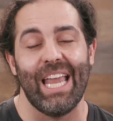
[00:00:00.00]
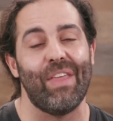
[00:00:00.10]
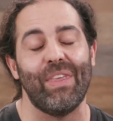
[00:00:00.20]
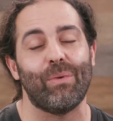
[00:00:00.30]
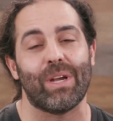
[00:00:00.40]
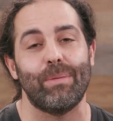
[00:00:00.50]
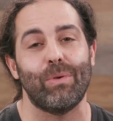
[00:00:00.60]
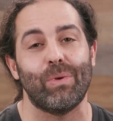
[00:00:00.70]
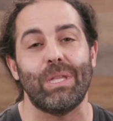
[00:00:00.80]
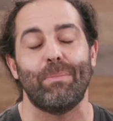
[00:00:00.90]
And I think we're gonna be
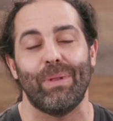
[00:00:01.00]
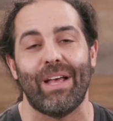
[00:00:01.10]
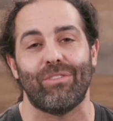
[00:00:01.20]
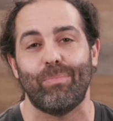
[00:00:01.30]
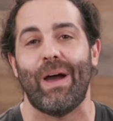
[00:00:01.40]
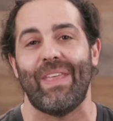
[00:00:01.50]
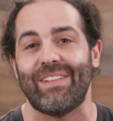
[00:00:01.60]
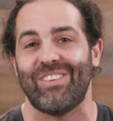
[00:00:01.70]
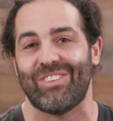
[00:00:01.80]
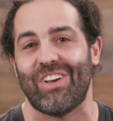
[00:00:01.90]
really blessed by
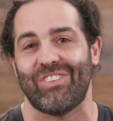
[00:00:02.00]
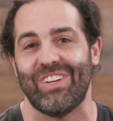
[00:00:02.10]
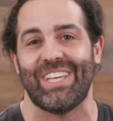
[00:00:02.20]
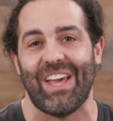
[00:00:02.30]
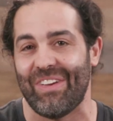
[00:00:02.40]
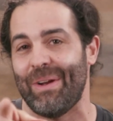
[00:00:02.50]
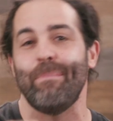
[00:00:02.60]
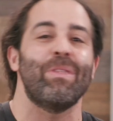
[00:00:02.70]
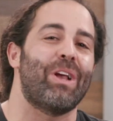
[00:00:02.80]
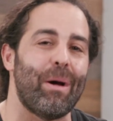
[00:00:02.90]
that discussion together.
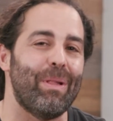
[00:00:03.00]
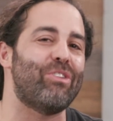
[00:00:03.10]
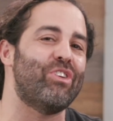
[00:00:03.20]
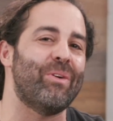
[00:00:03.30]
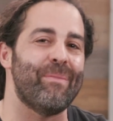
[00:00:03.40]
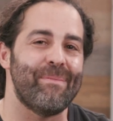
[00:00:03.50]
God bless you.